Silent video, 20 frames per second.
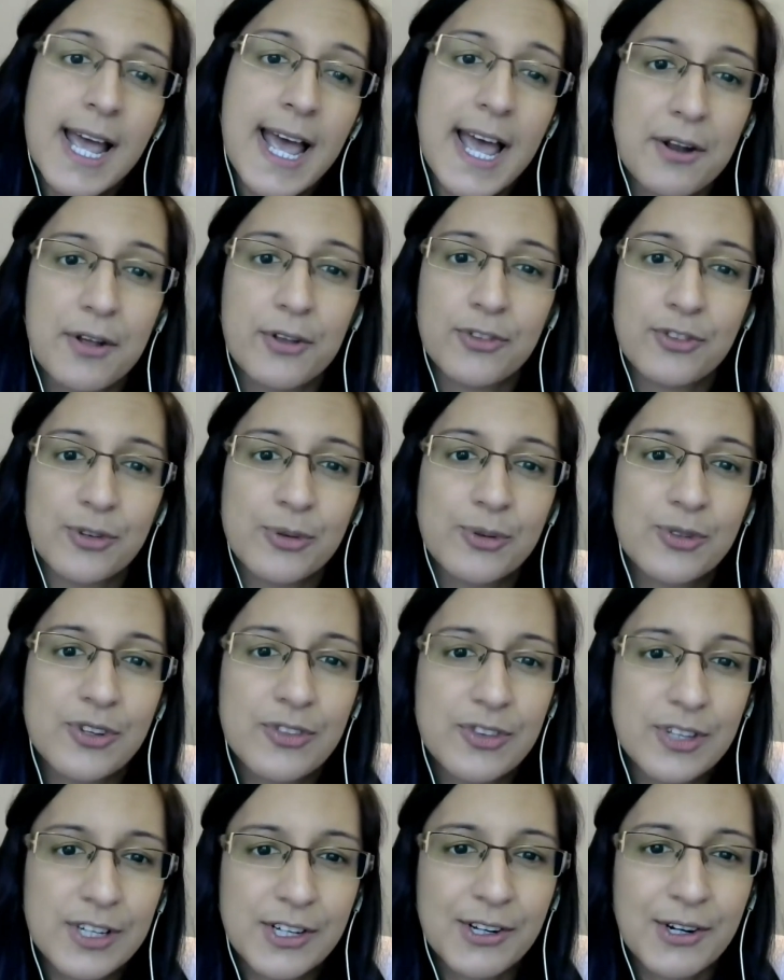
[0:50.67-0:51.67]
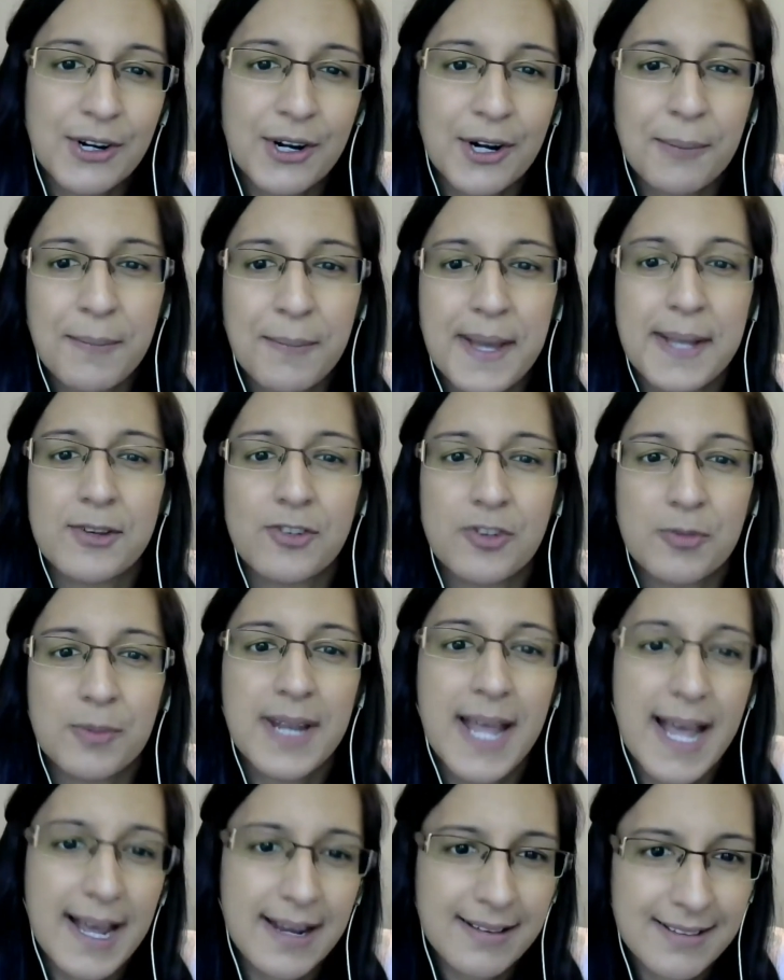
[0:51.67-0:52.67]
and also to secure
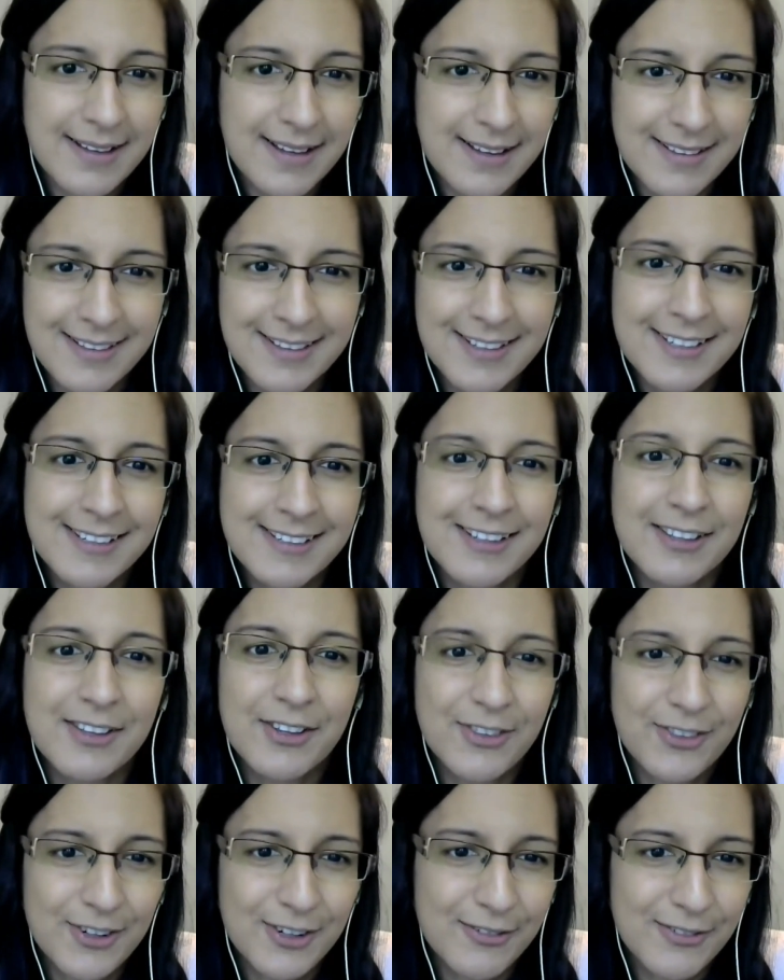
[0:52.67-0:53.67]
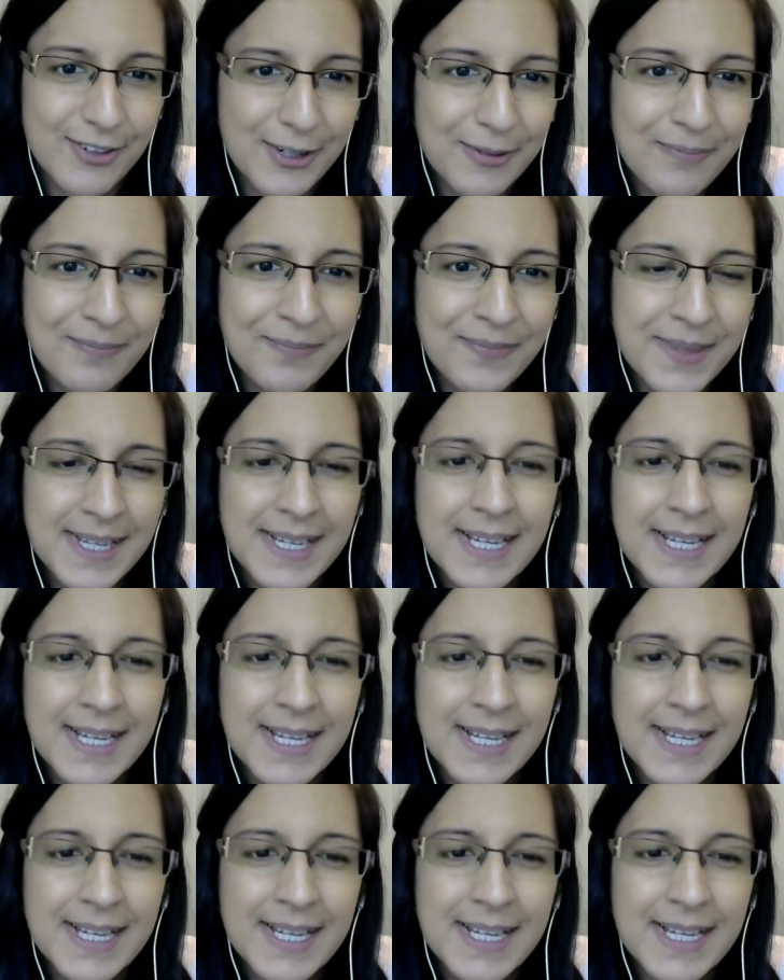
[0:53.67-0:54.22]
management access to the server.